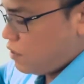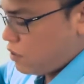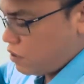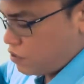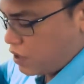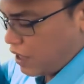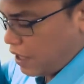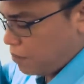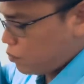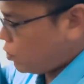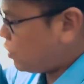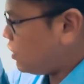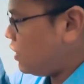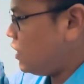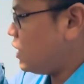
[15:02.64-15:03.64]
dry up
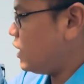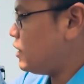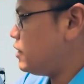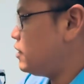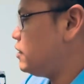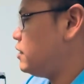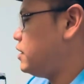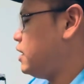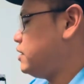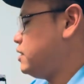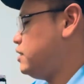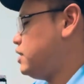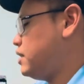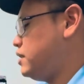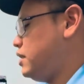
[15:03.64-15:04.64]
quickly guys that's
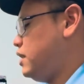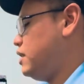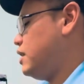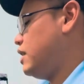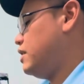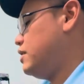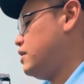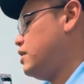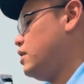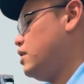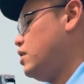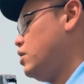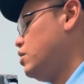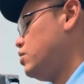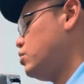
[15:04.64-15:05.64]
just it guys
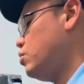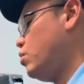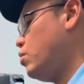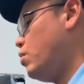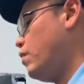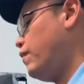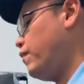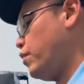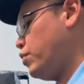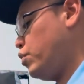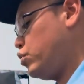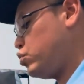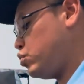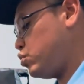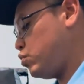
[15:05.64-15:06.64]
so for
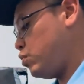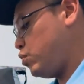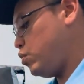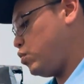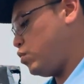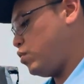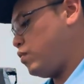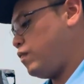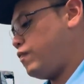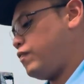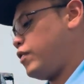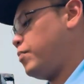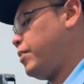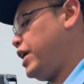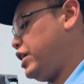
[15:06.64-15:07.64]
those who
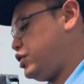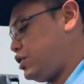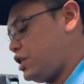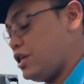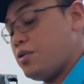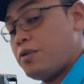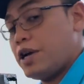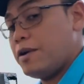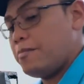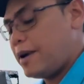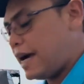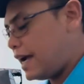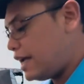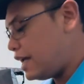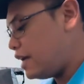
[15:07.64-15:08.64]
from asia want to
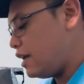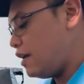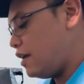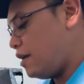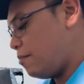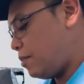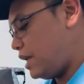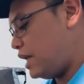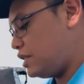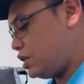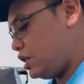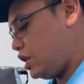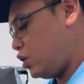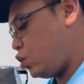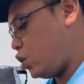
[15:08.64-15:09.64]
buy
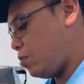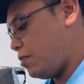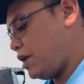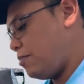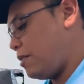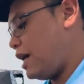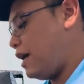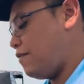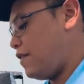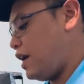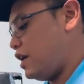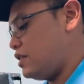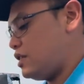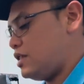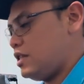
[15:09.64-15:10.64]
pelagic equipment my
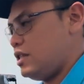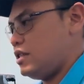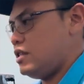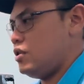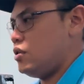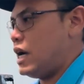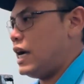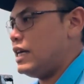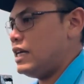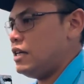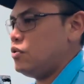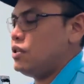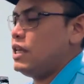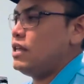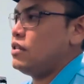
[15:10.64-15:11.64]
advice is either
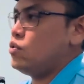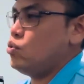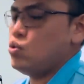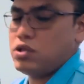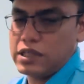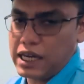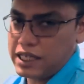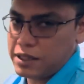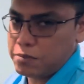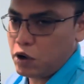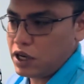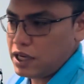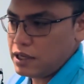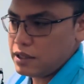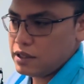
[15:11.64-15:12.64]
you take two size
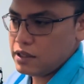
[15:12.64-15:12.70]
smaller